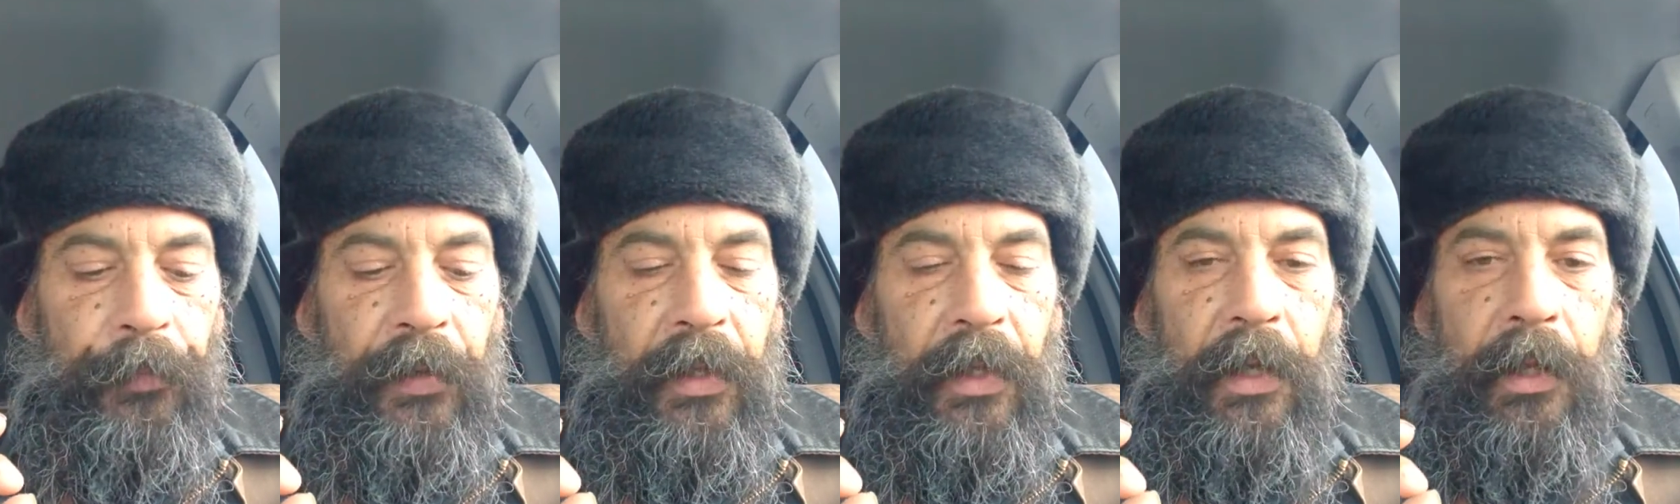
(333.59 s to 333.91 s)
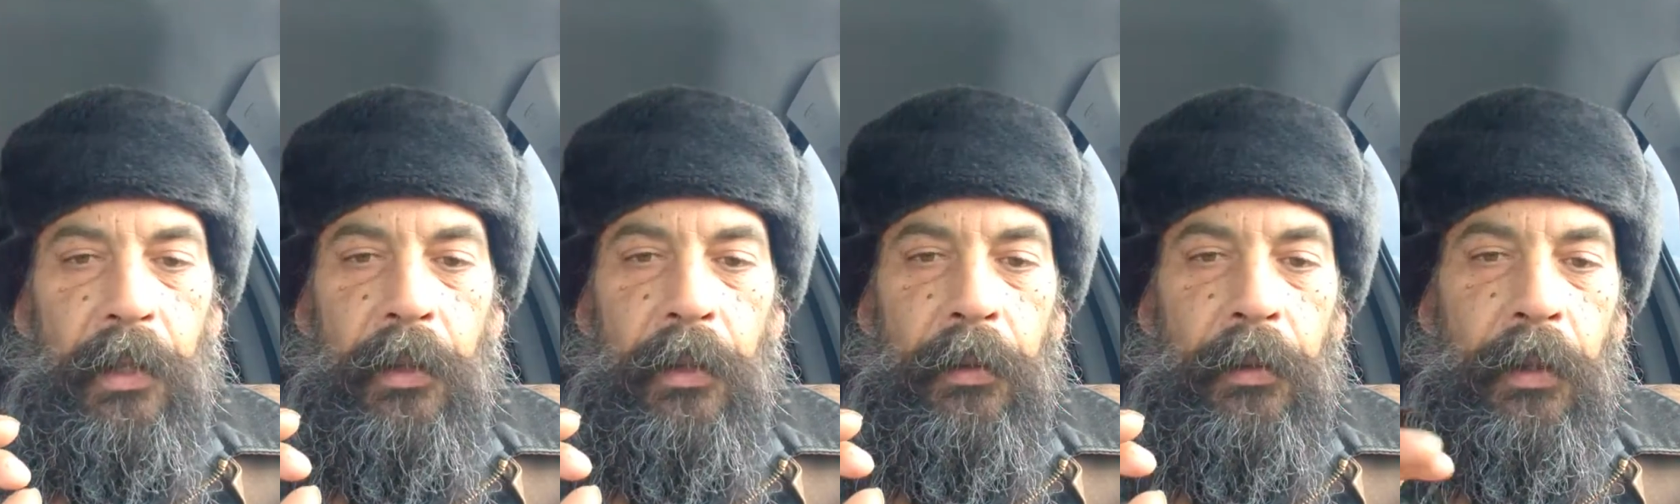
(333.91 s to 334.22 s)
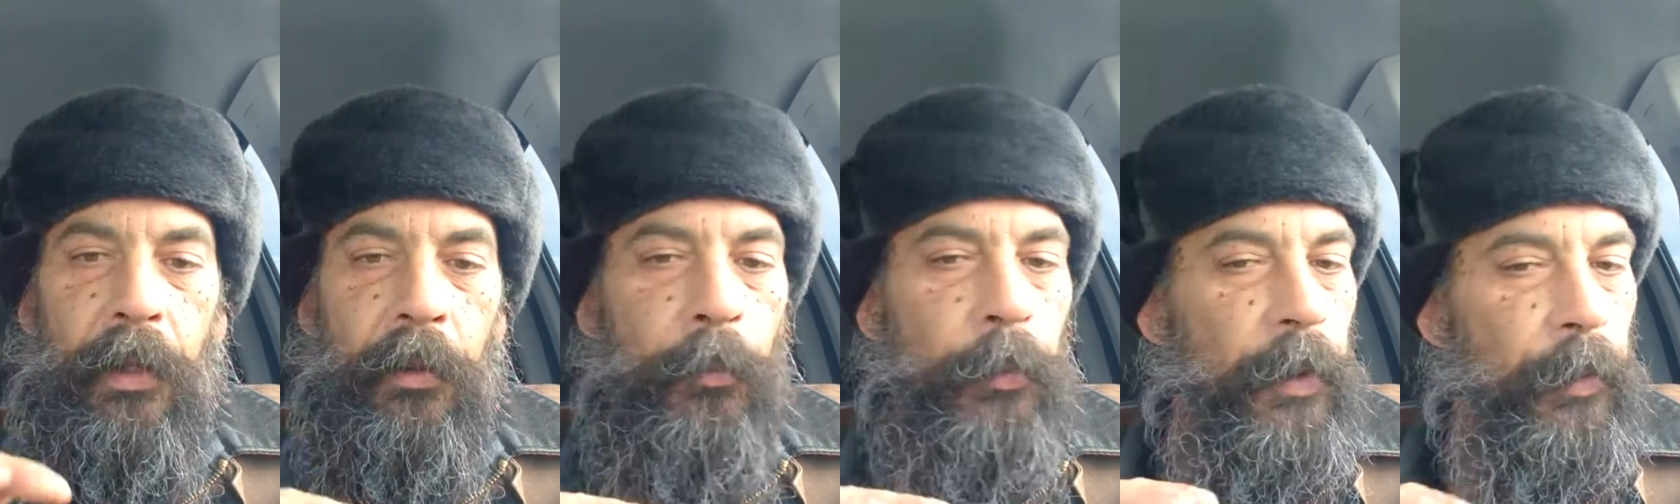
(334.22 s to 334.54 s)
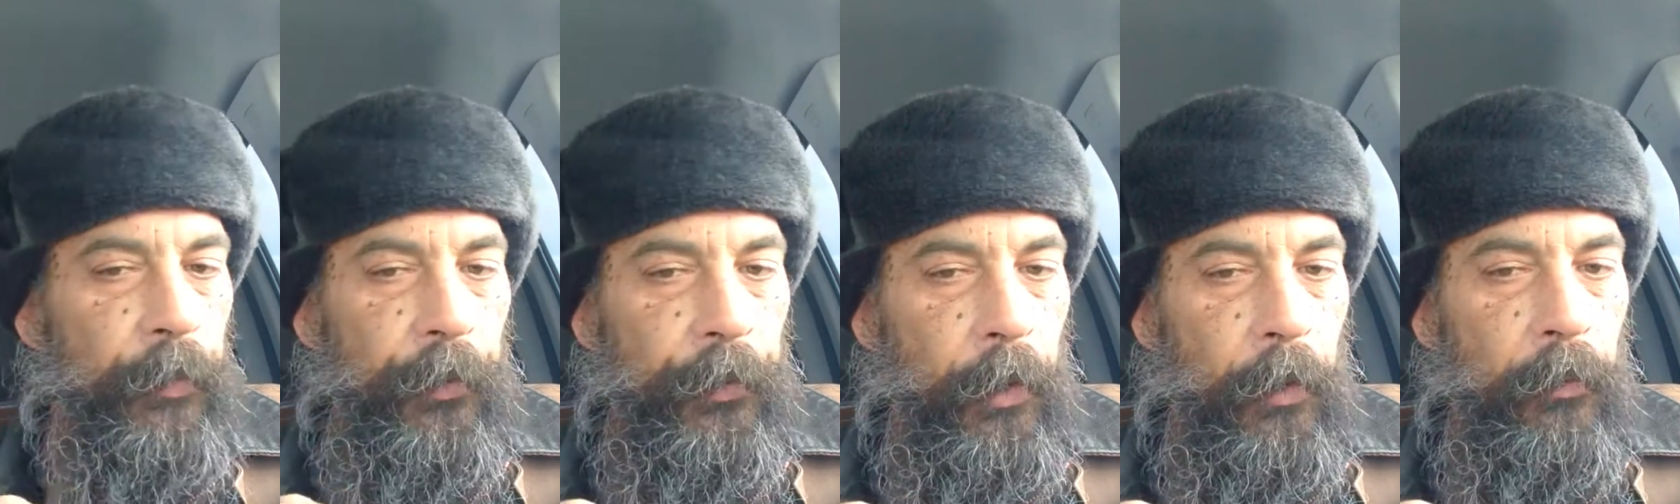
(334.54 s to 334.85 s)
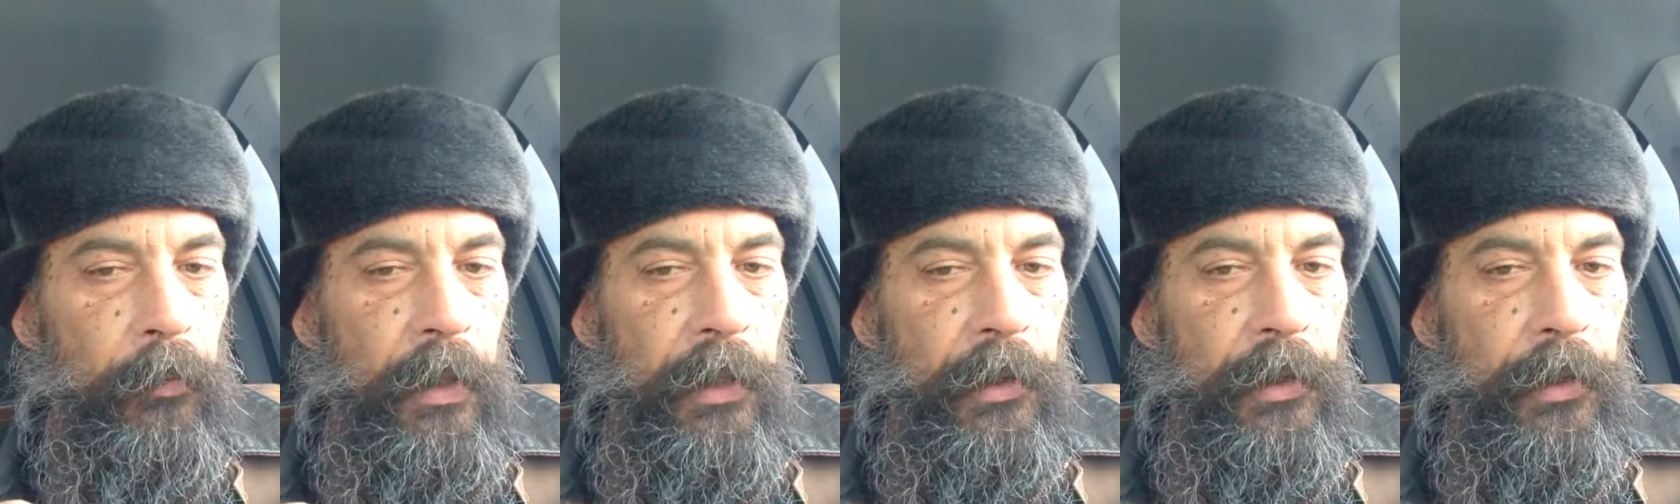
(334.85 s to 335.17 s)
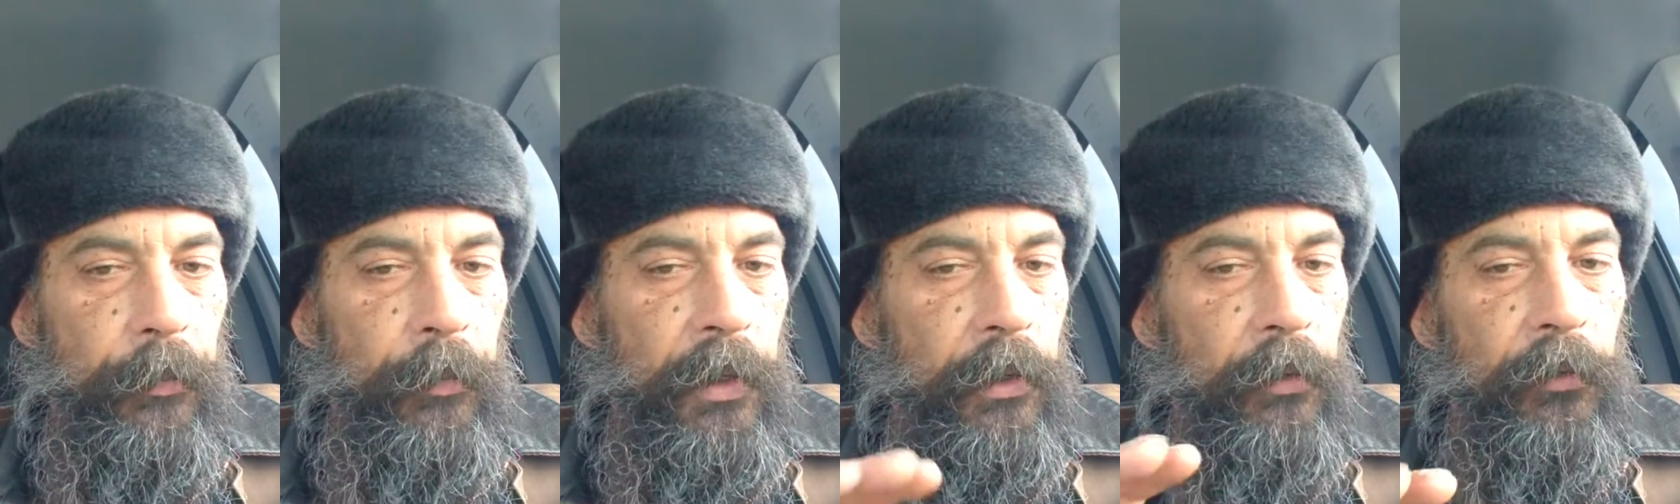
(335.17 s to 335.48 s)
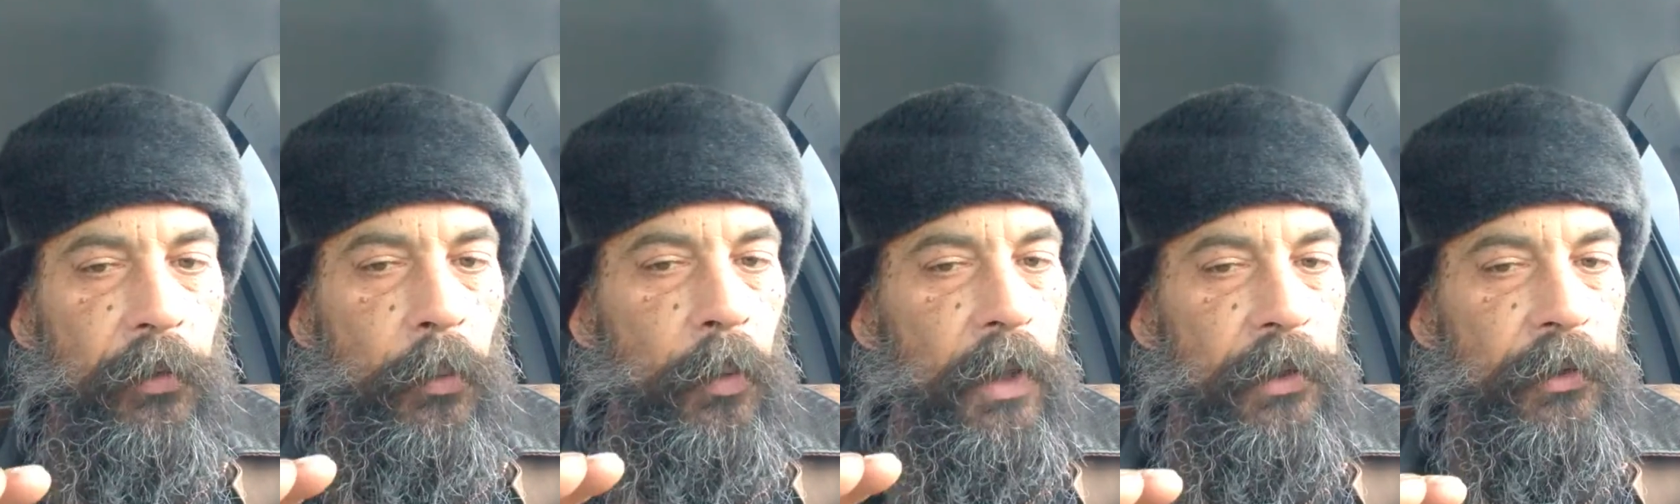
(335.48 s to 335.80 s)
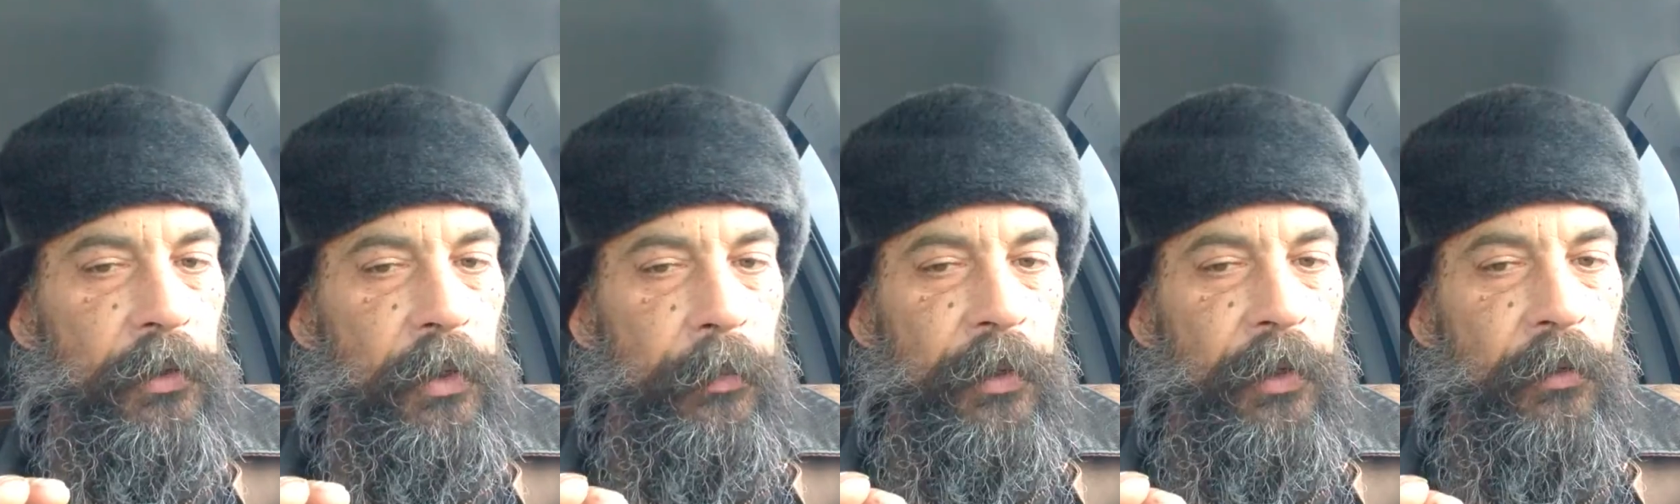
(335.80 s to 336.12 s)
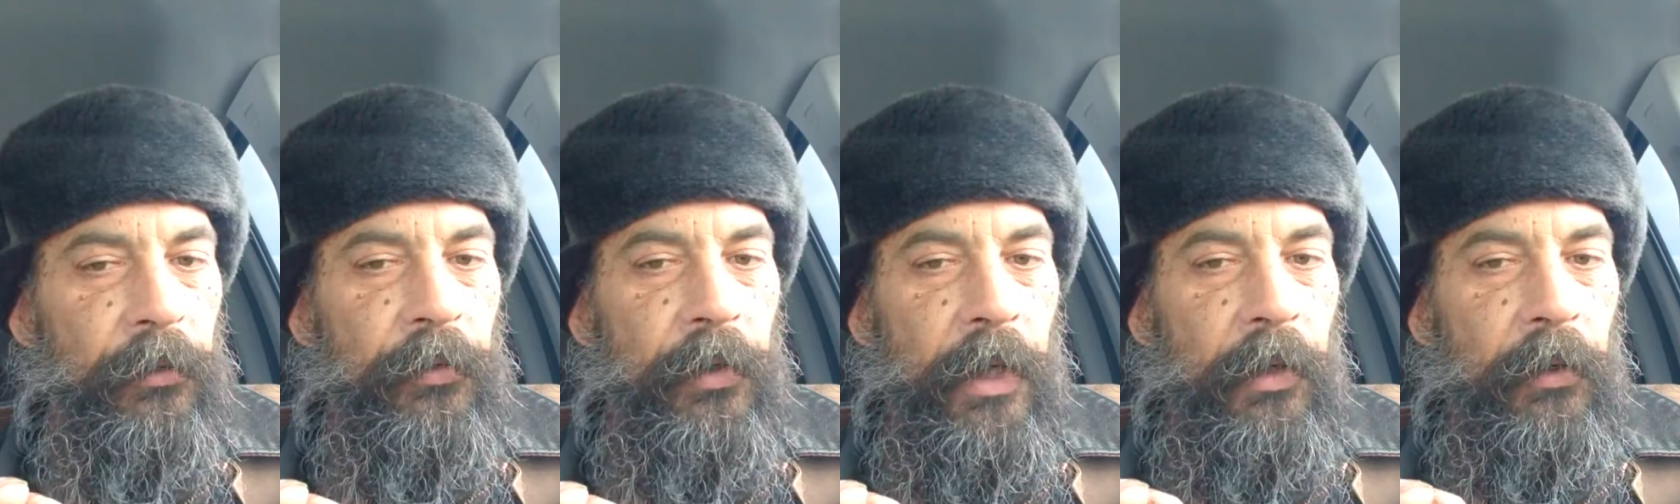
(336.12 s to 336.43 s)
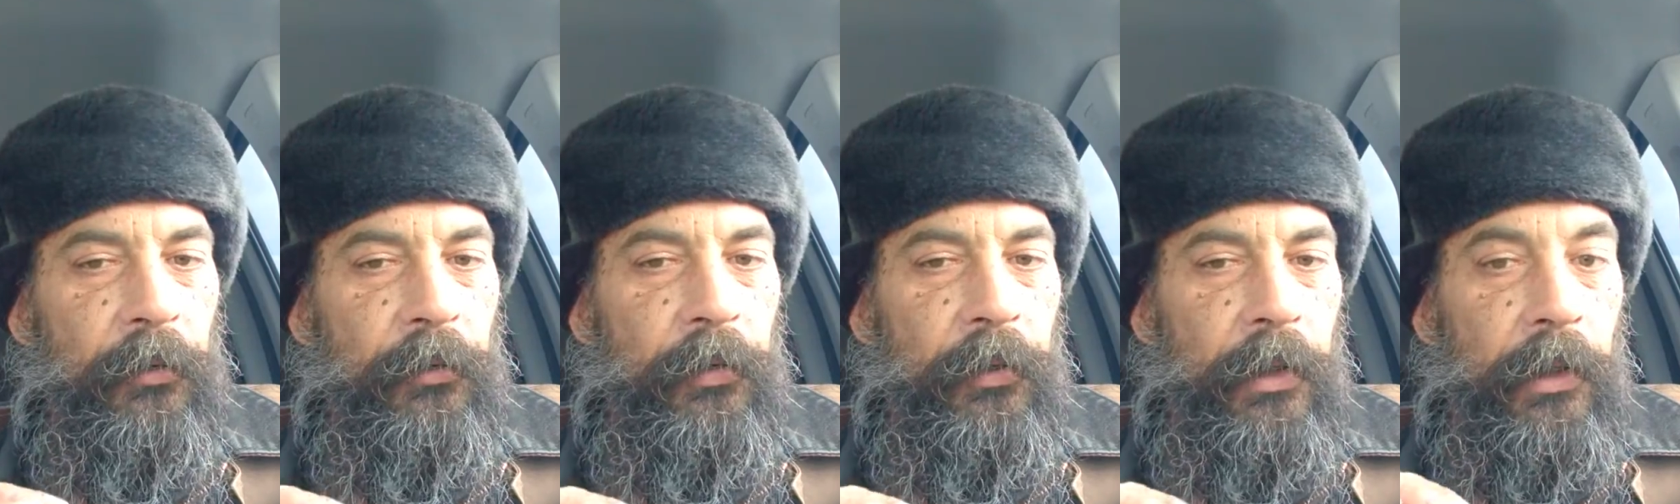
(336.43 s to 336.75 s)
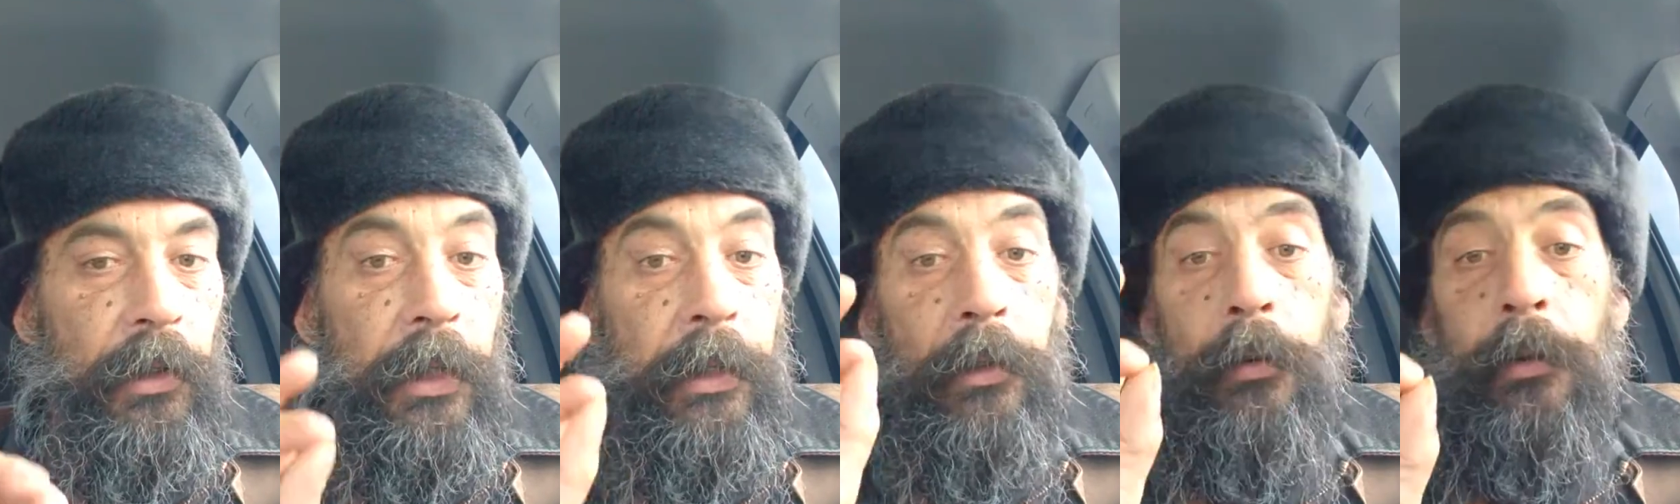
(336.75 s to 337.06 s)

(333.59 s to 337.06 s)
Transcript: that other people don't mention, because you watch some of these channels and they're like,